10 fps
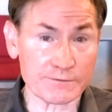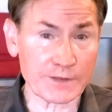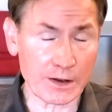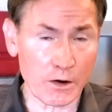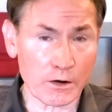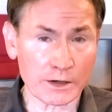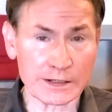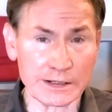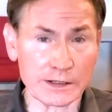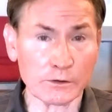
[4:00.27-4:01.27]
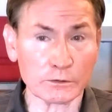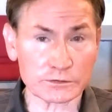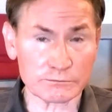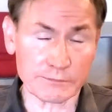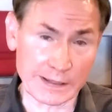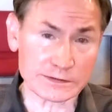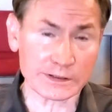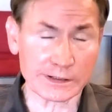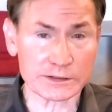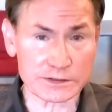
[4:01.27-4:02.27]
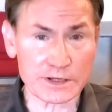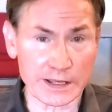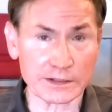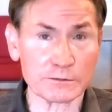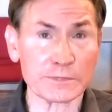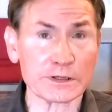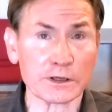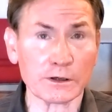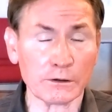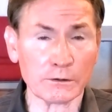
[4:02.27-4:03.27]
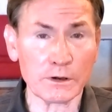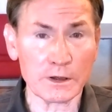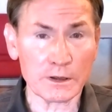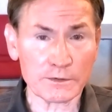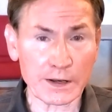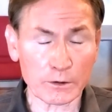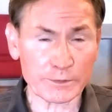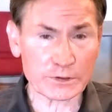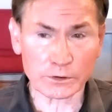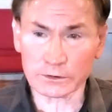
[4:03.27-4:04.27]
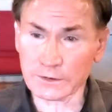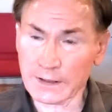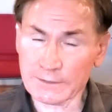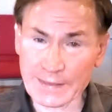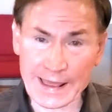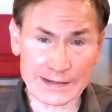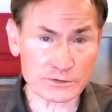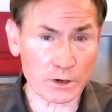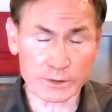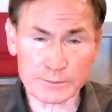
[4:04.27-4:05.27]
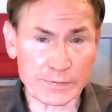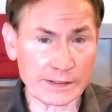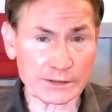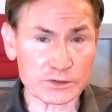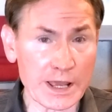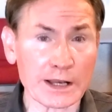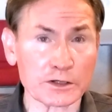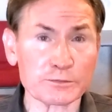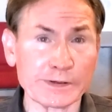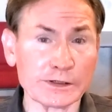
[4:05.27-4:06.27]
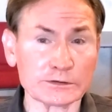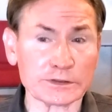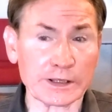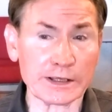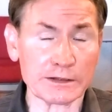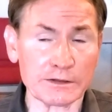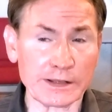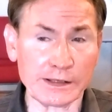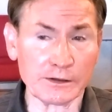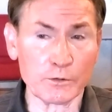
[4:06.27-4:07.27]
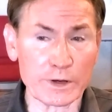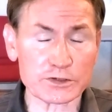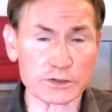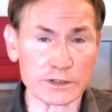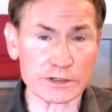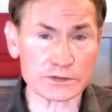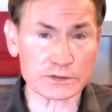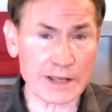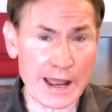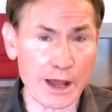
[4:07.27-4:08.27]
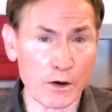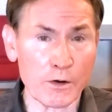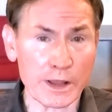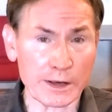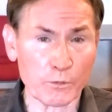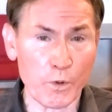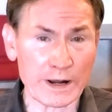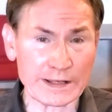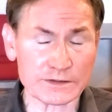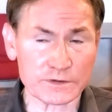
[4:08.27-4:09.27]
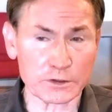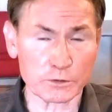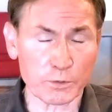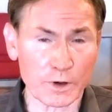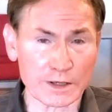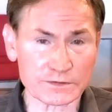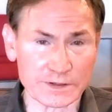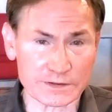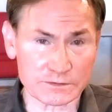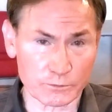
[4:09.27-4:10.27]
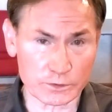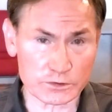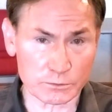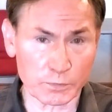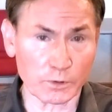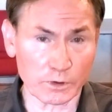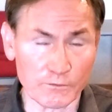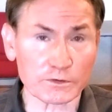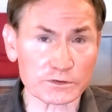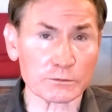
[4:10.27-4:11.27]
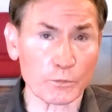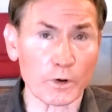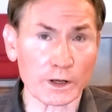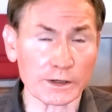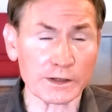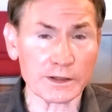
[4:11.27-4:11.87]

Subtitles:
if they are illegals, basically detain them until they are returned. That is already being challenged, because again, the question is how and what is the due process of which to pull over someone